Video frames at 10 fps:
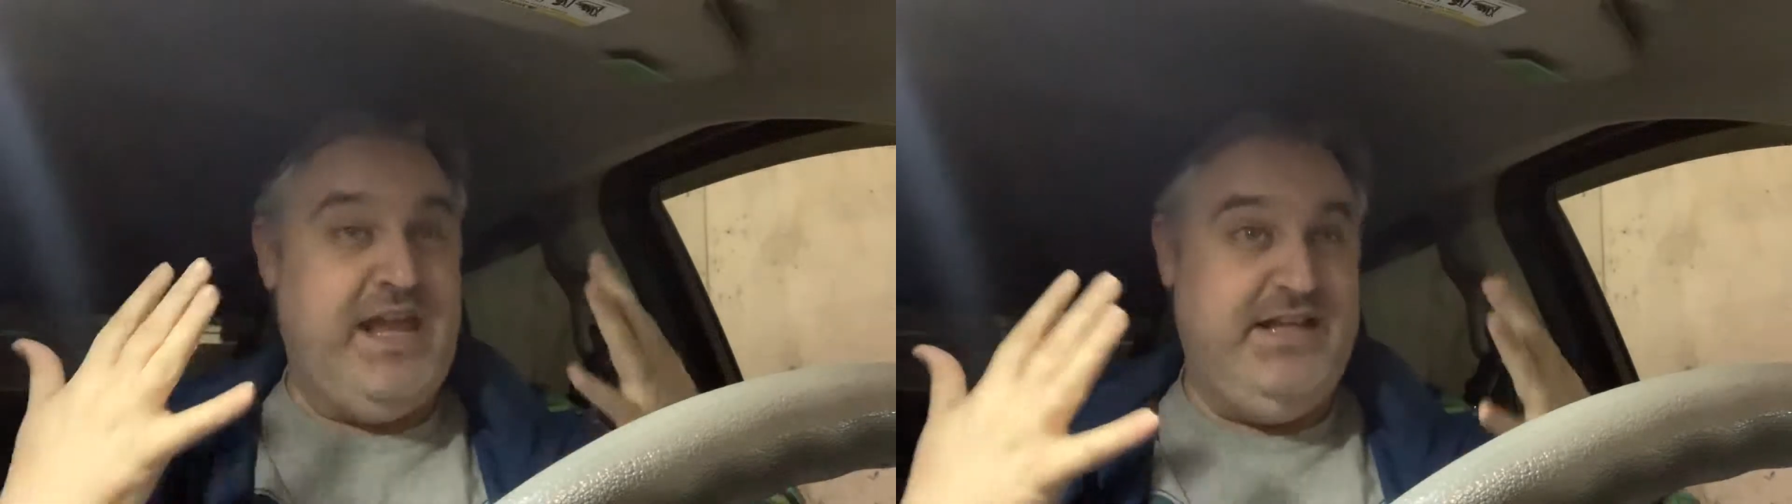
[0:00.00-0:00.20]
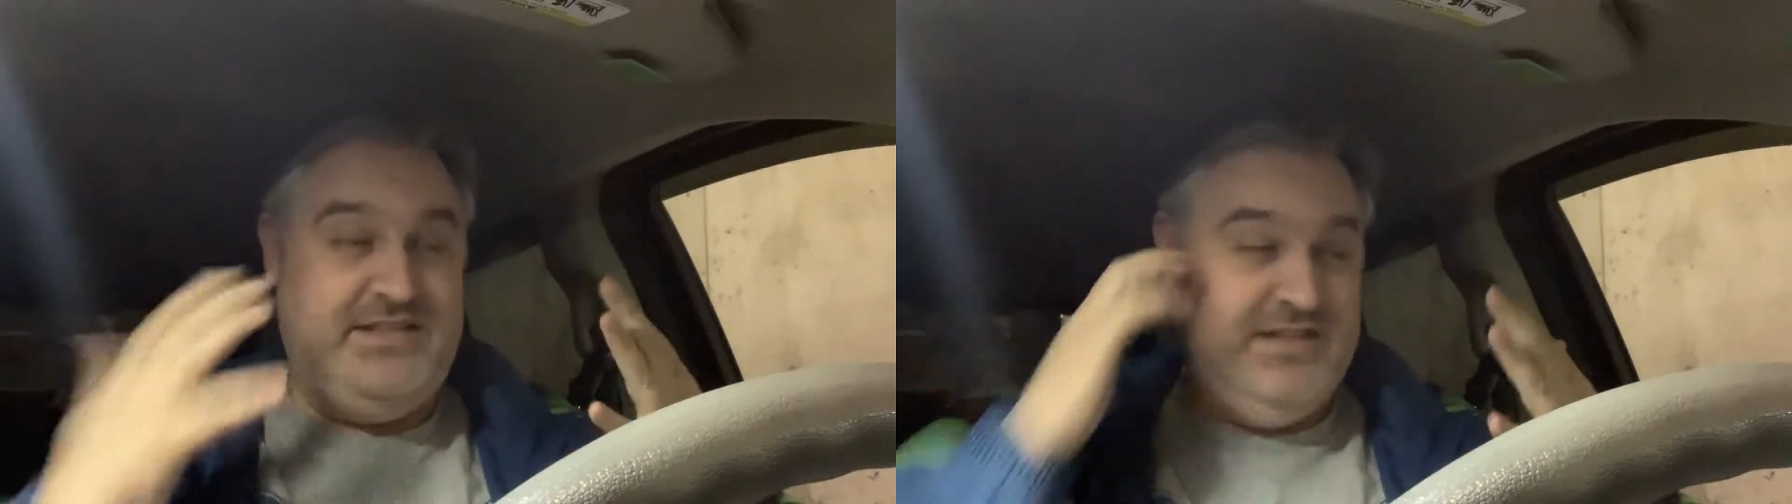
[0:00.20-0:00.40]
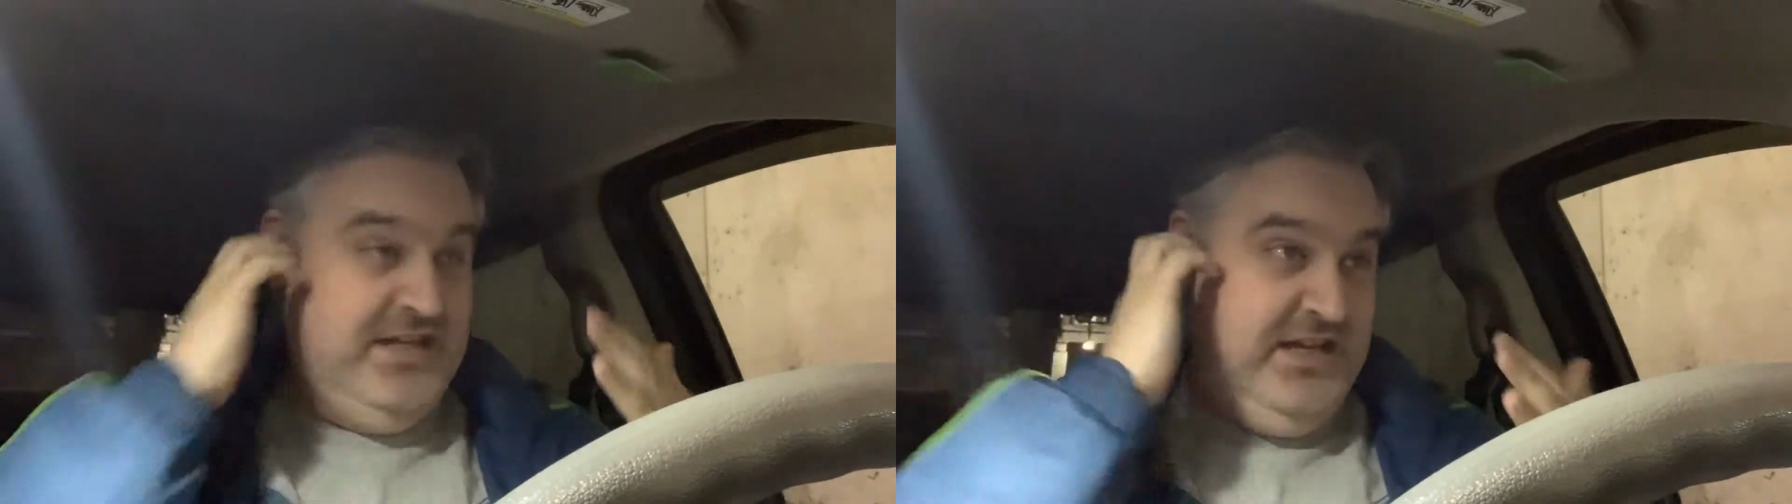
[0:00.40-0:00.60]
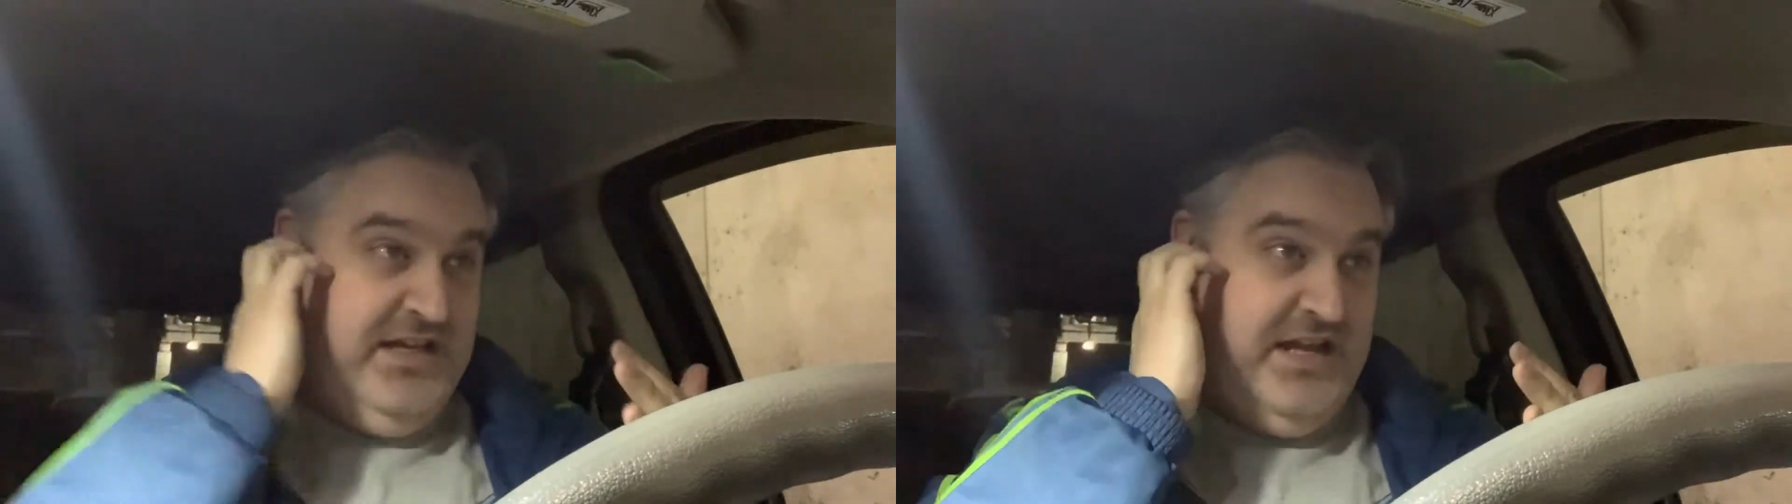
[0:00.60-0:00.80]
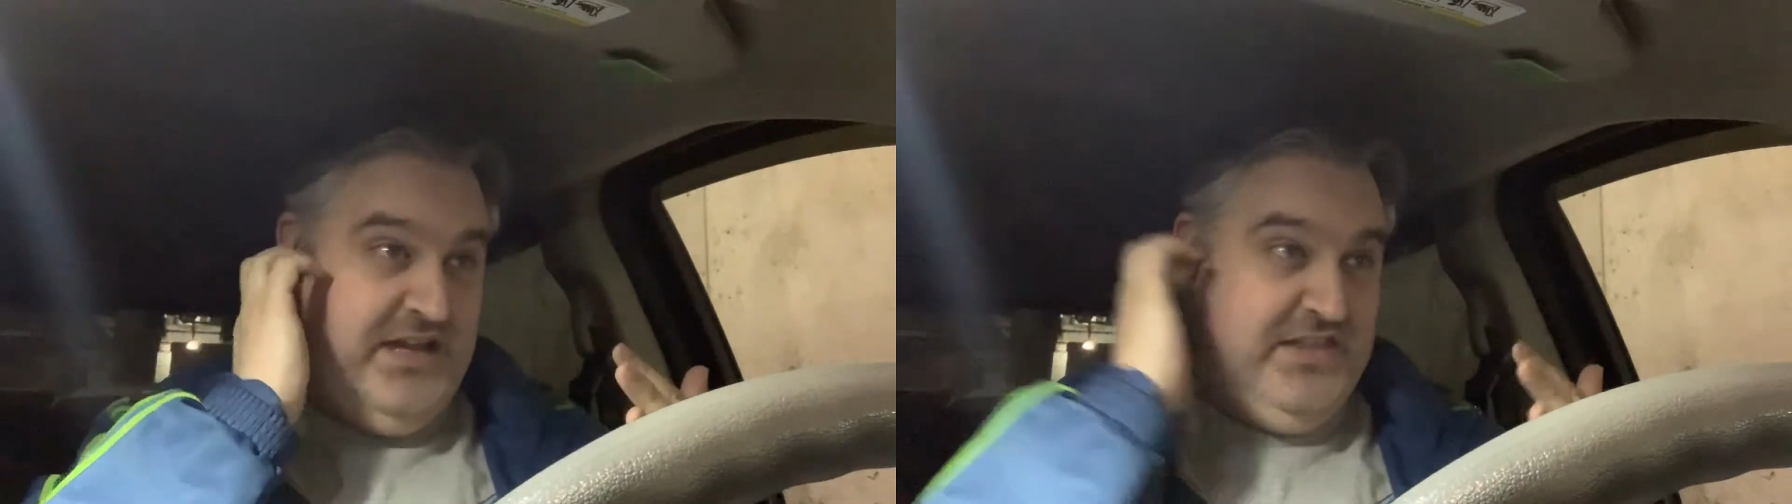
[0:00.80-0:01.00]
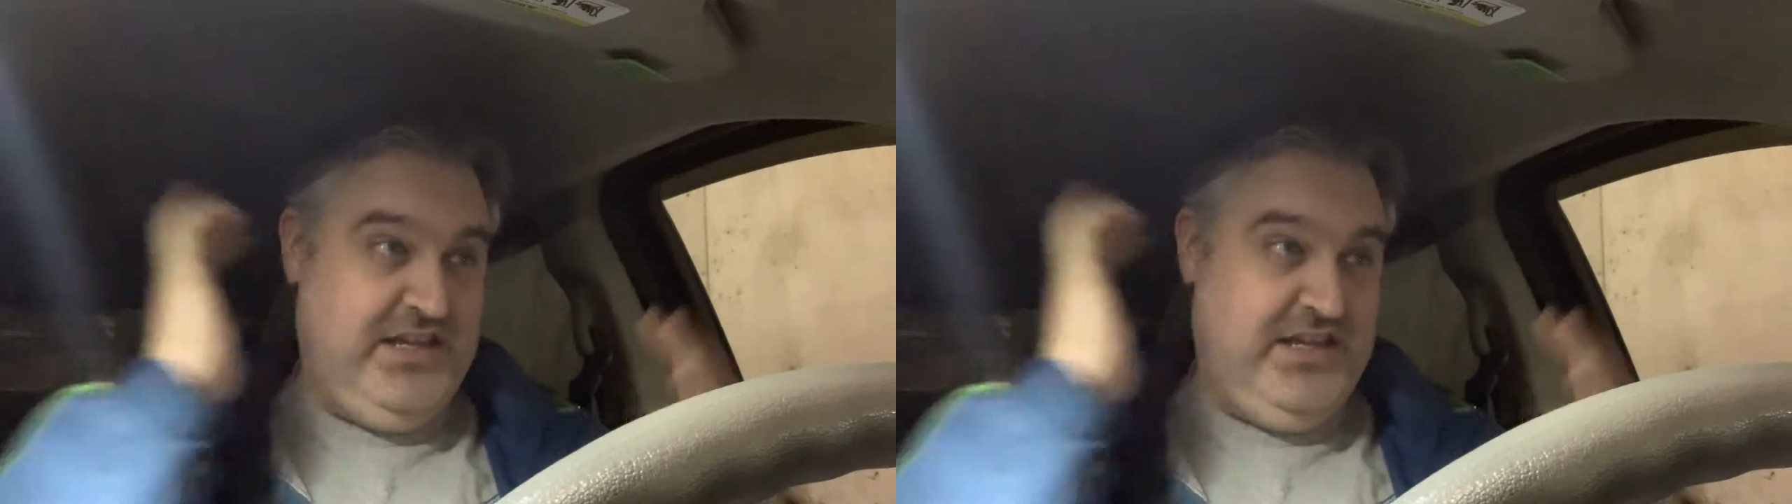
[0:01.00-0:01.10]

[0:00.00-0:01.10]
hence uh, the